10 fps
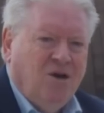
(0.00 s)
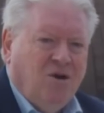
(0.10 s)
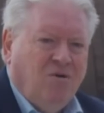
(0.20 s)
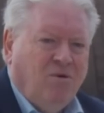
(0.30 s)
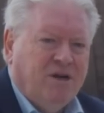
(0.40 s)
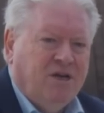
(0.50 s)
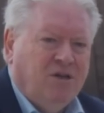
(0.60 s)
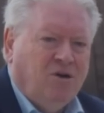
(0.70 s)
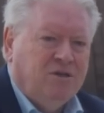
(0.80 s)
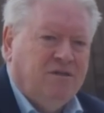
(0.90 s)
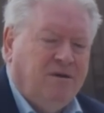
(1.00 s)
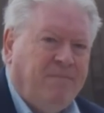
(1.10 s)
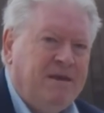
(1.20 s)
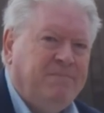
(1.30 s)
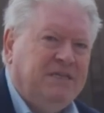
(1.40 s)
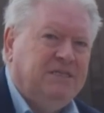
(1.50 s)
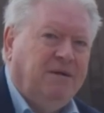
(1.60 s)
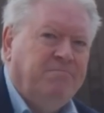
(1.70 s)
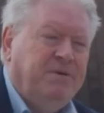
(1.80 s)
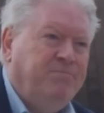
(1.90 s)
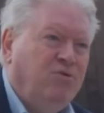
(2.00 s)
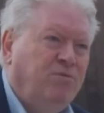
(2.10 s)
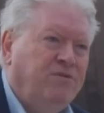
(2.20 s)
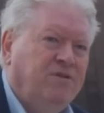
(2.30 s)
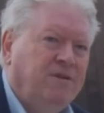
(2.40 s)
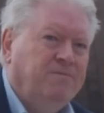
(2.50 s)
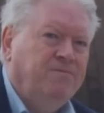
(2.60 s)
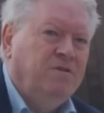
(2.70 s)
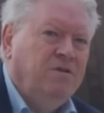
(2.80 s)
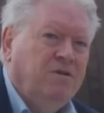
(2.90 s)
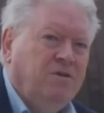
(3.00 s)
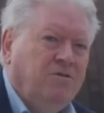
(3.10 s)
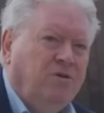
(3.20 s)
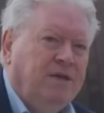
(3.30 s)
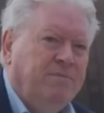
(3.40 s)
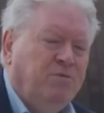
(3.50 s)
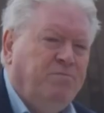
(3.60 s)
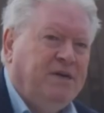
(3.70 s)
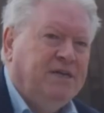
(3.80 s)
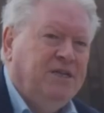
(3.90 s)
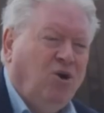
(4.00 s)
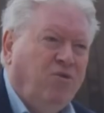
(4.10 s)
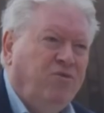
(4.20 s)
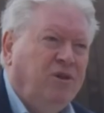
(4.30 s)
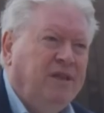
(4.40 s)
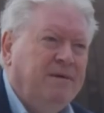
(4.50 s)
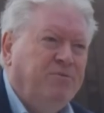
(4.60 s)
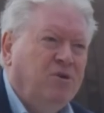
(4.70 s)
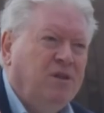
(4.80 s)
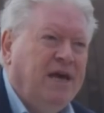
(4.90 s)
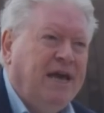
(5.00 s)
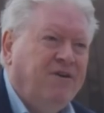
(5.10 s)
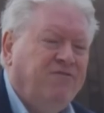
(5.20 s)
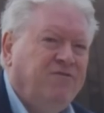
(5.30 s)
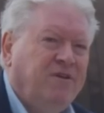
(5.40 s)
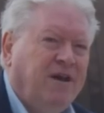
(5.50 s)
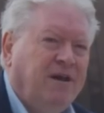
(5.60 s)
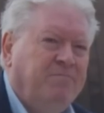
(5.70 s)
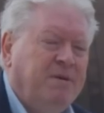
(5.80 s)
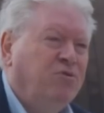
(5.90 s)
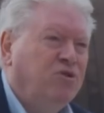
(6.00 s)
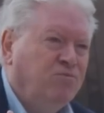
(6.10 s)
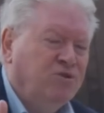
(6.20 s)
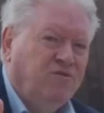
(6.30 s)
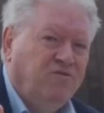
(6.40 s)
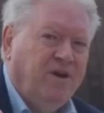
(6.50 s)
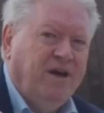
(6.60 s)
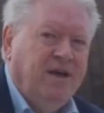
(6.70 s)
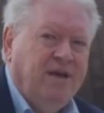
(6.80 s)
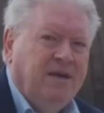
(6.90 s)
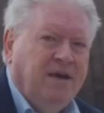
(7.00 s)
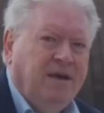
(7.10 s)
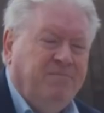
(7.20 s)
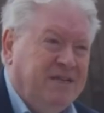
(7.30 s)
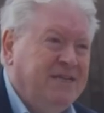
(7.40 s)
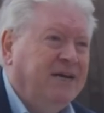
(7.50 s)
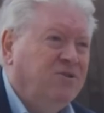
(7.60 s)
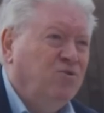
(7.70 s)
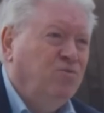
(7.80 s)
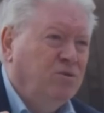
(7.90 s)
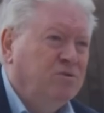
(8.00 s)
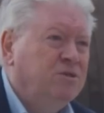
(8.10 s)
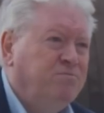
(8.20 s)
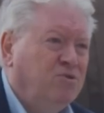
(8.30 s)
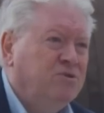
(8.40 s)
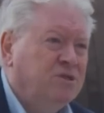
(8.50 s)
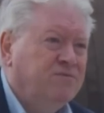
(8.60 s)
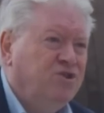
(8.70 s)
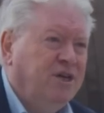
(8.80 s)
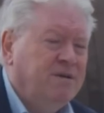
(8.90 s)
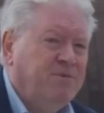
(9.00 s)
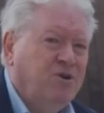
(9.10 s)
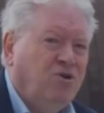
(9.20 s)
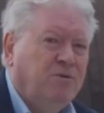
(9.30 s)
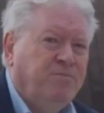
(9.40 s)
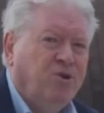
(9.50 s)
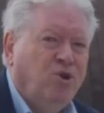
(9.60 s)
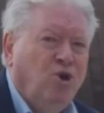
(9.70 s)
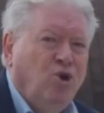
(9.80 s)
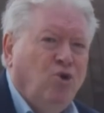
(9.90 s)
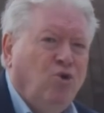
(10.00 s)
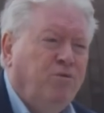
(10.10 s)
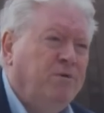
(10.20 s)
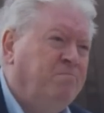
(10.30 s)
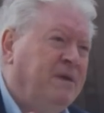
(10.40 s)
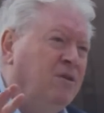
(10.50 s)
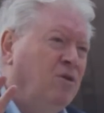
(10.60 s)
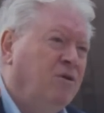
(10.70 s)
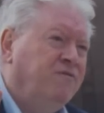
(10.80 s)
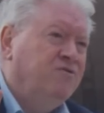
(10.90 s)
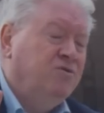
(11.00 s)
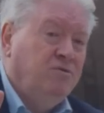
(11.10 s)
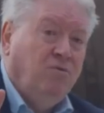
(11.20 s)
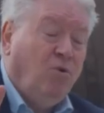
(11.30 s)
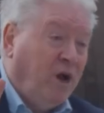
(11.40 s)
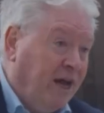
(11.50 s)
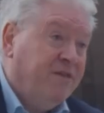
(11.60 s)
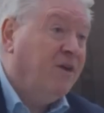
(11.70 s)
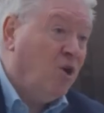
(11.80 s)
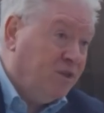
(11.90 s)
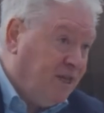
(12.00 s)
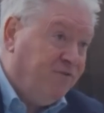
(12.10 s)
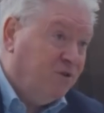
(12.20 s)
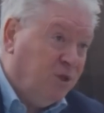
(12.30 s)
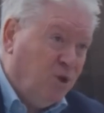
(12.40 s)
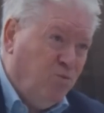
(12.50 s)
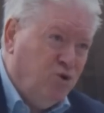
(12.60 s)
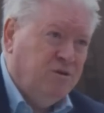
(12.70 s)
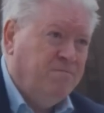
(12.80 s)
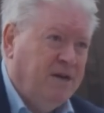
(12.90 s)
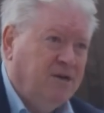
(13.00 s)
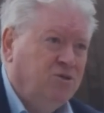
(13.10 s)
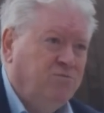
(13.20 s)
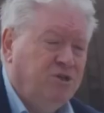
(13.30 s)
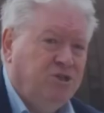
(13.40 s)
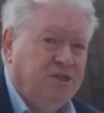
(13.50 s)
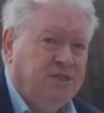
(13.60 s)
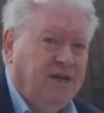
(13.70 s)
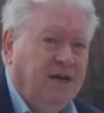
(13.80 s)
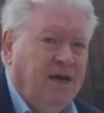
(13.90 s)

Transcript: work a lot. There might be some people within the Labour Party on the Labour left, people that would have been dyed-in-the-wool supporters of Jeremy Corbyn, who would peel off to what I think definitely would emerge, which is a